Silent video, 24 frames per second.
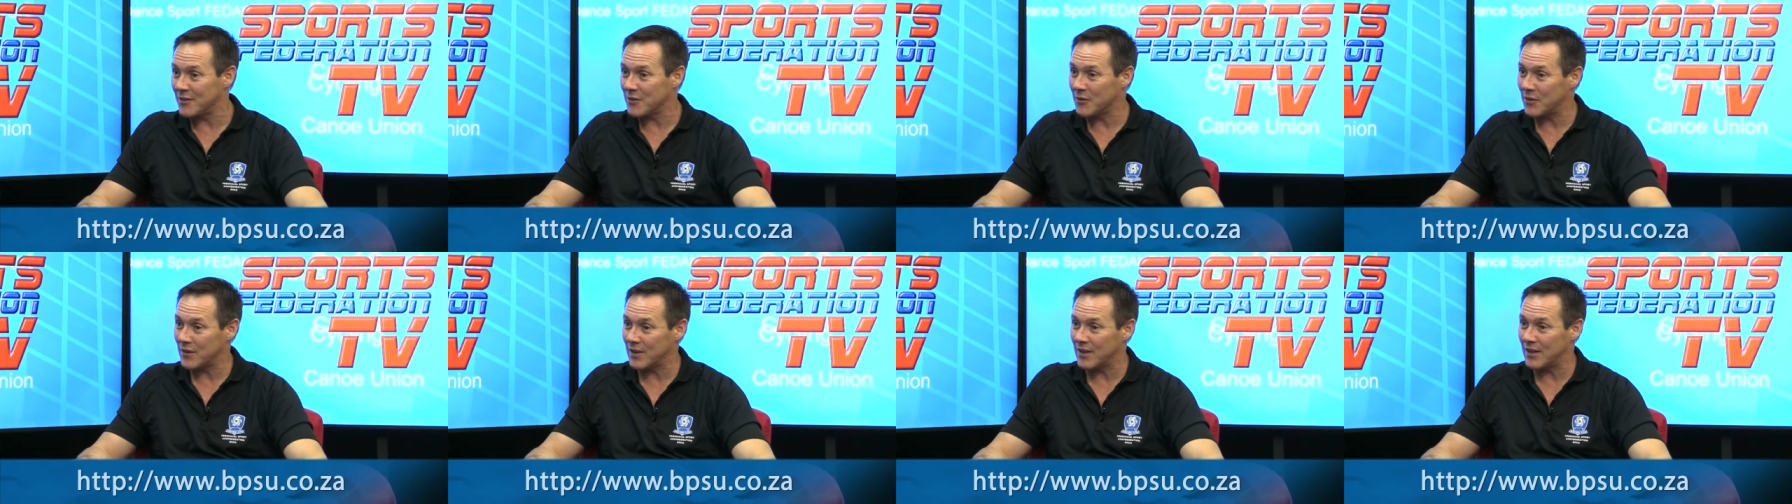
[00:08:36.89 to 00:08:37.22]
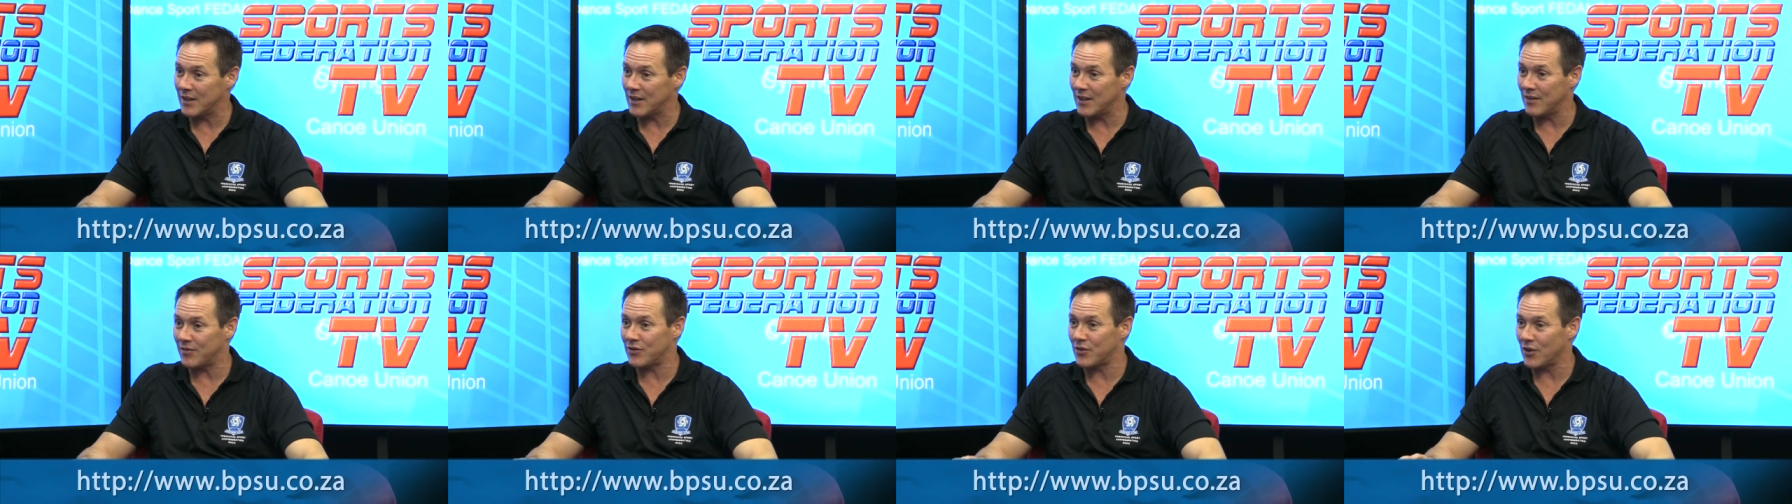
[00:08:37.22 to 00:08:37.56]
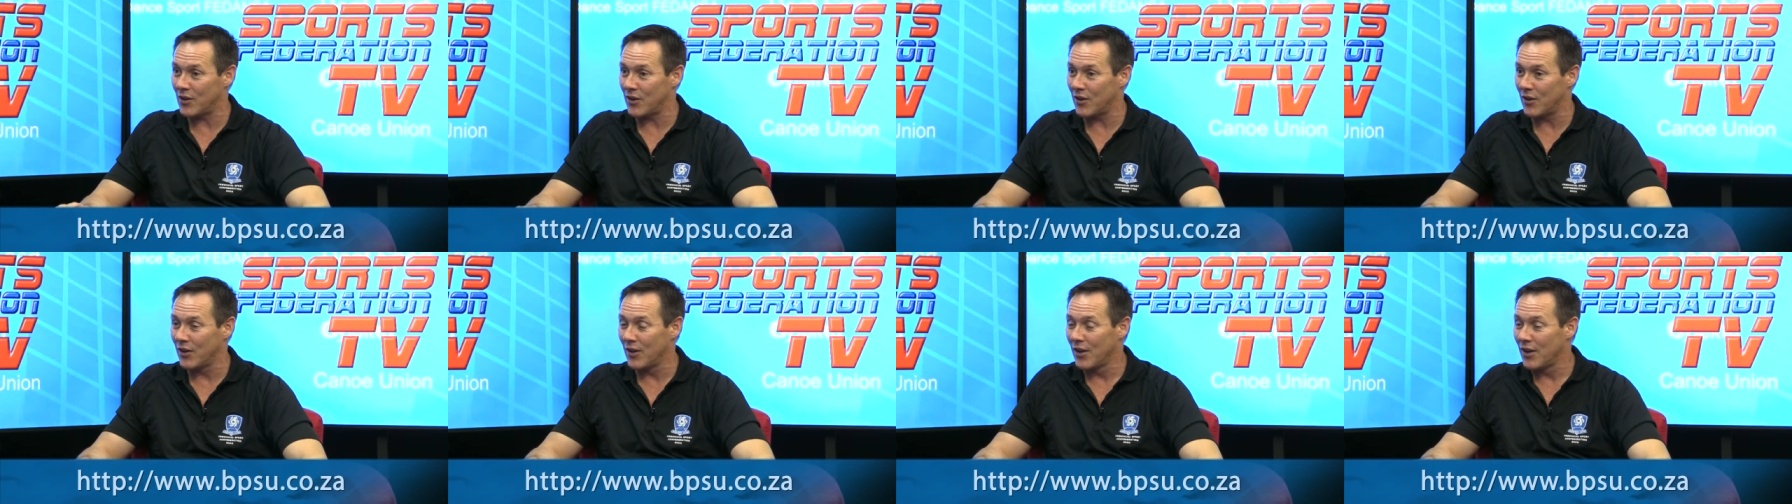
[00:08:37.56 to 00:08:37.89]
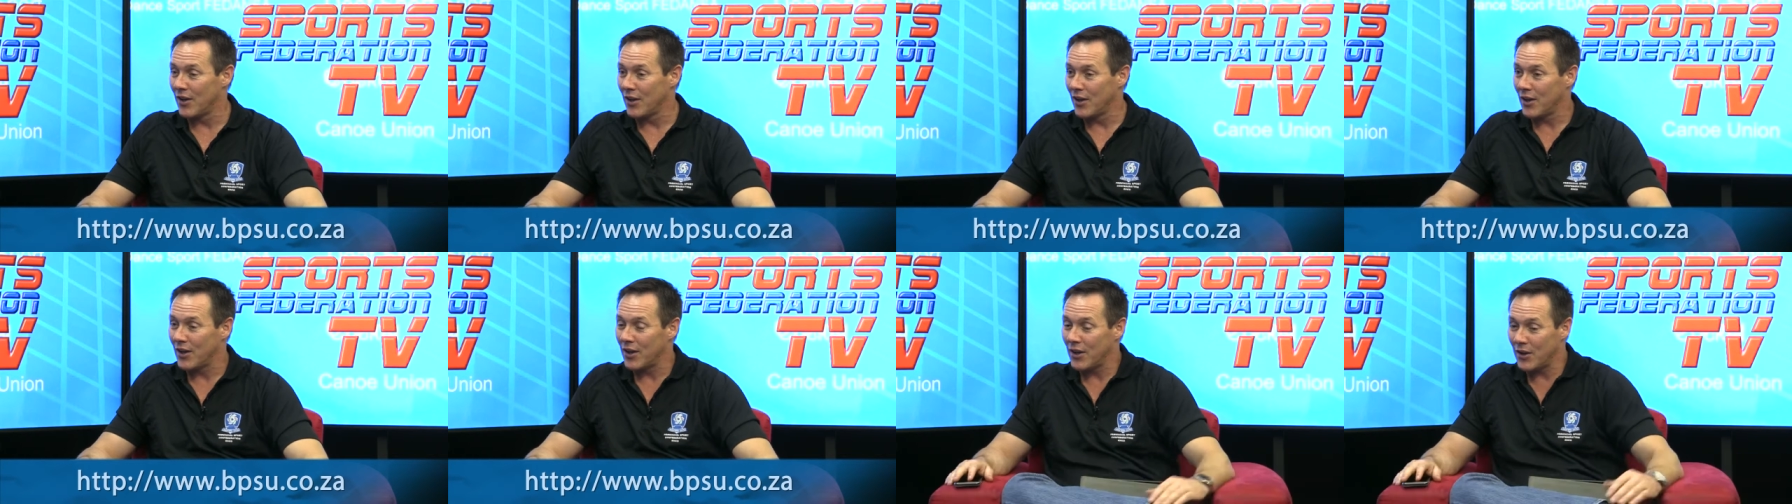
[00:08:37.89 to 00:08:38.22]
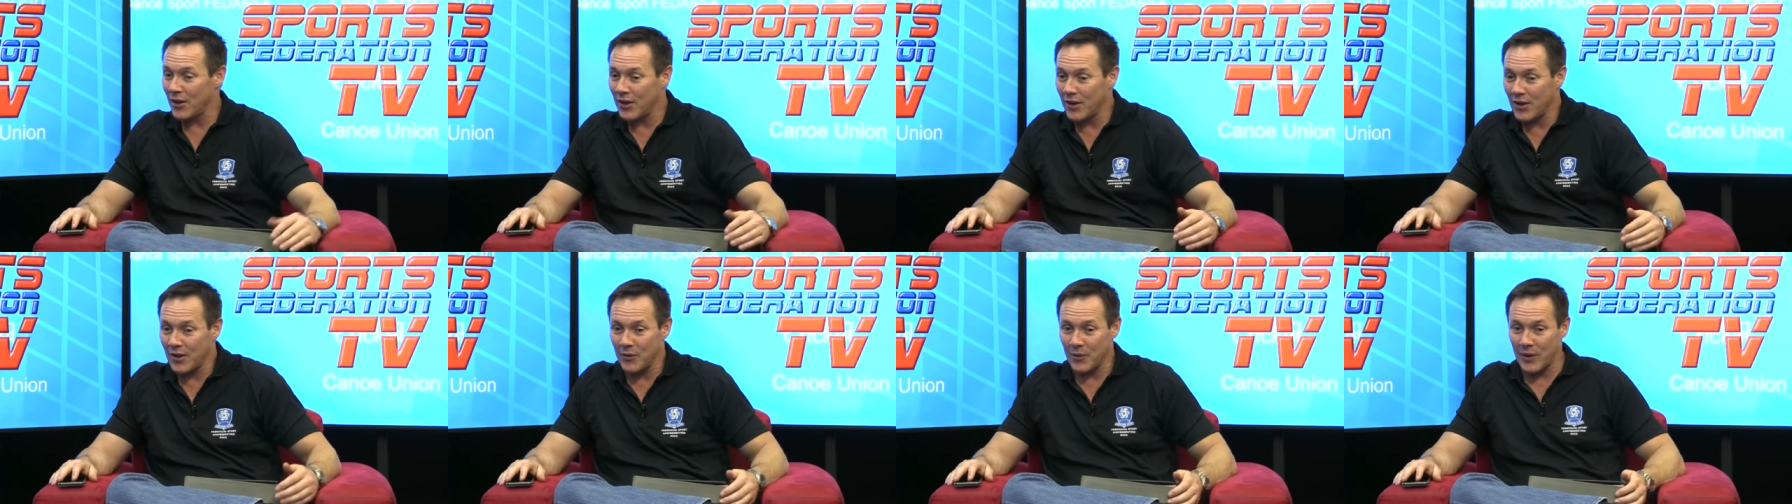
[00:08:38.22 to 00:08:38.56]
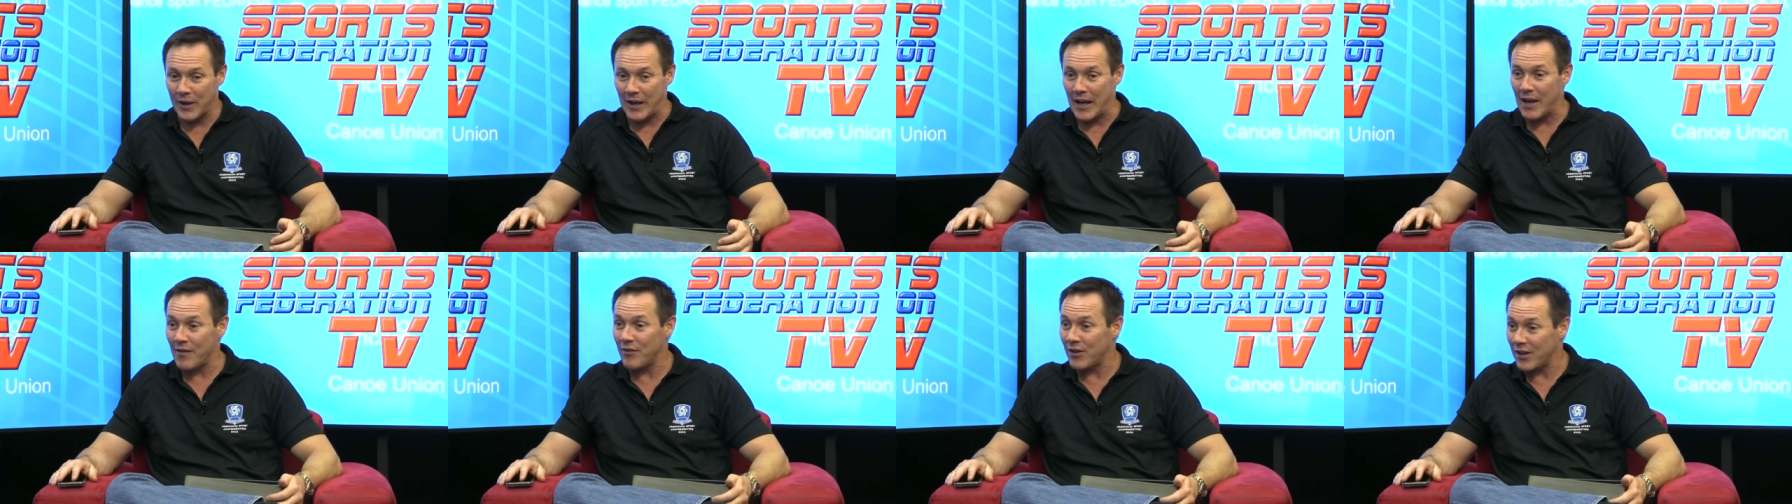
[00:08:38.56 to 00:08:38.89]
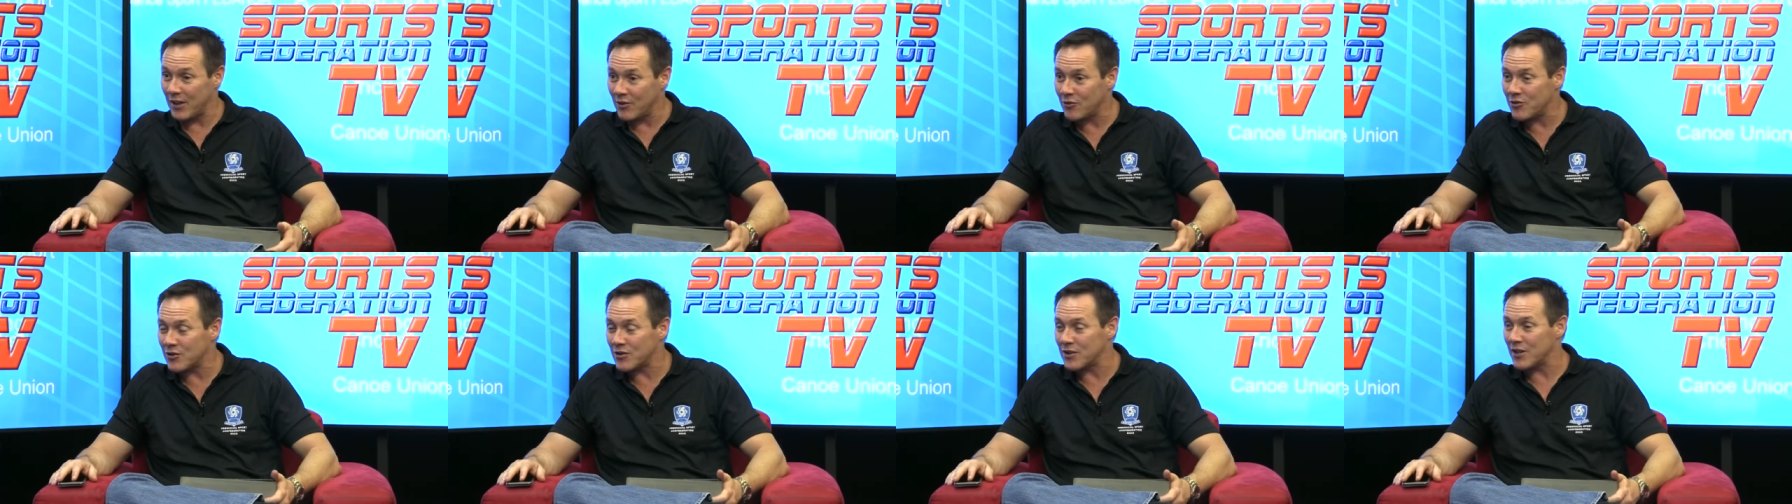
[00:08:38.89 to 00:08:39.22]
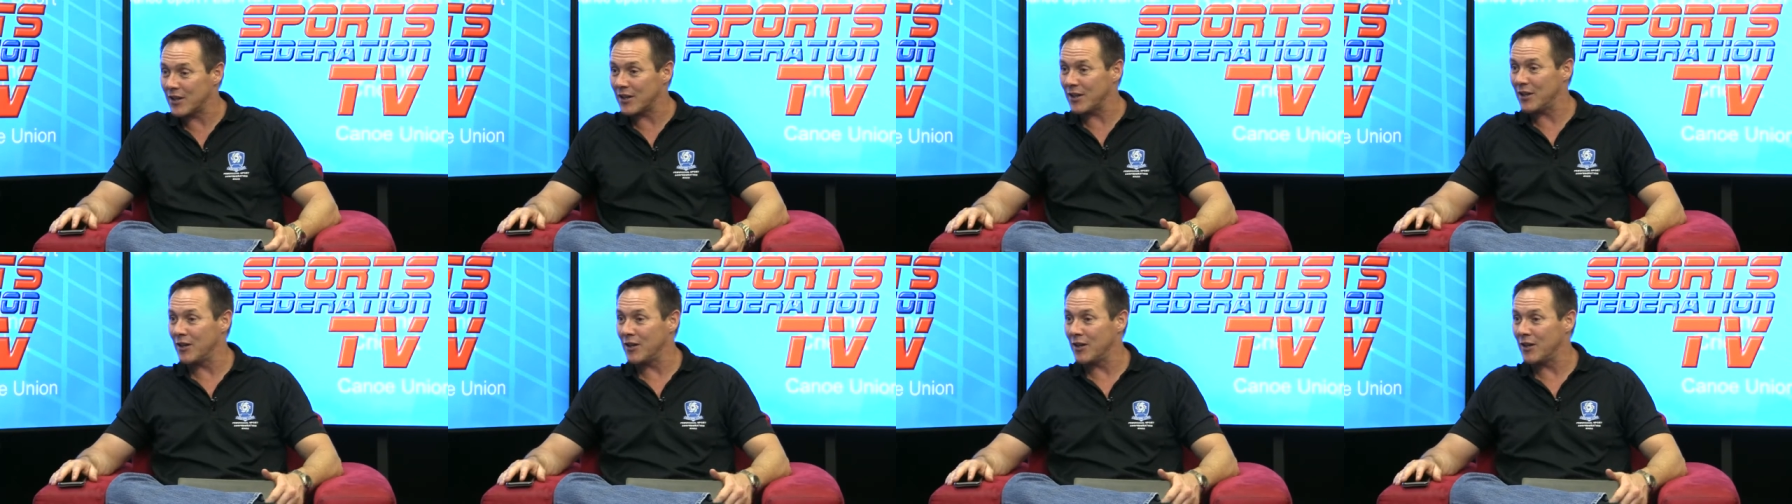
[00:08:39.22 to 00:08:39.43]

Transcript: We're going to have to, uh, we're going to have an interesting